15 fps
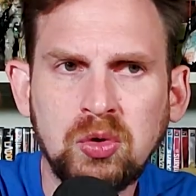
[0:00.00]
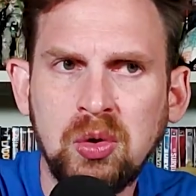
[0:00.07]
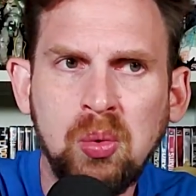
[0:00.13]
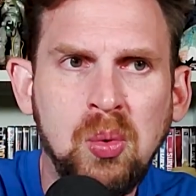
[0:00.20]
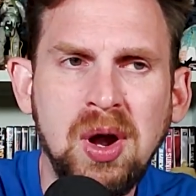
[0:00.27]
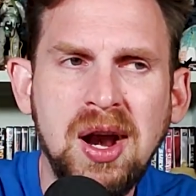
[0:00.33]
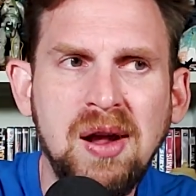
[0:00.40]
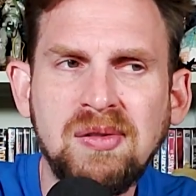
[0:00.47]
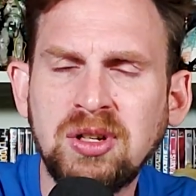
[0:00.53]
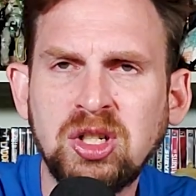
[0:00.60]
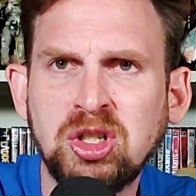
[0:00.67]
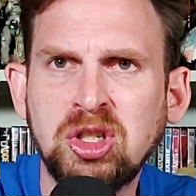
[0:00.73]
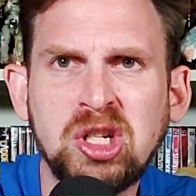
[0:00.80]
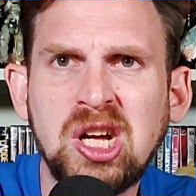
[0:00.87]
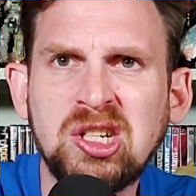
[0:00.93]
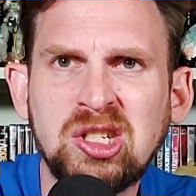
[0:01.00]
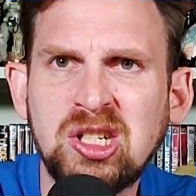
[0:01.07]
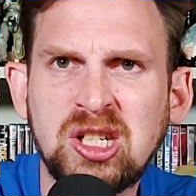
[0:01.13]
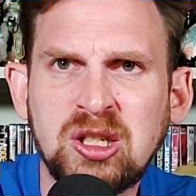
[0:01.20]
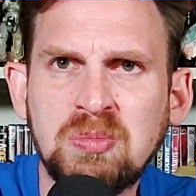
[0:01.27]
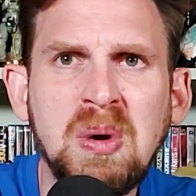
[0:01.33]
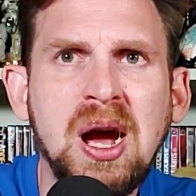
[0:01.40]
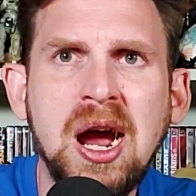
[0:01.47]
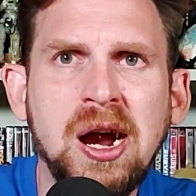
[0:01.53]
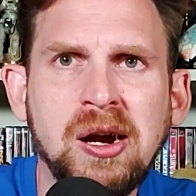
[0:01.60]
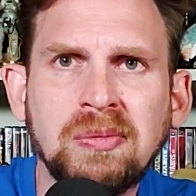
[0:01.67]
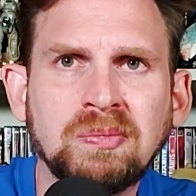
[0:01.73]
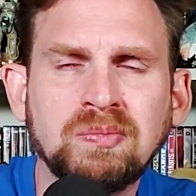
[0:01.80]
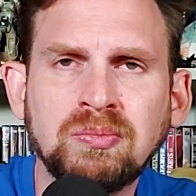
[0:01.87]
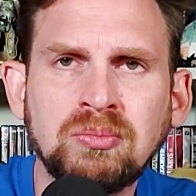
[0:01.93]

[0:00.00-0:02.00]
Whatever just doesn't expire.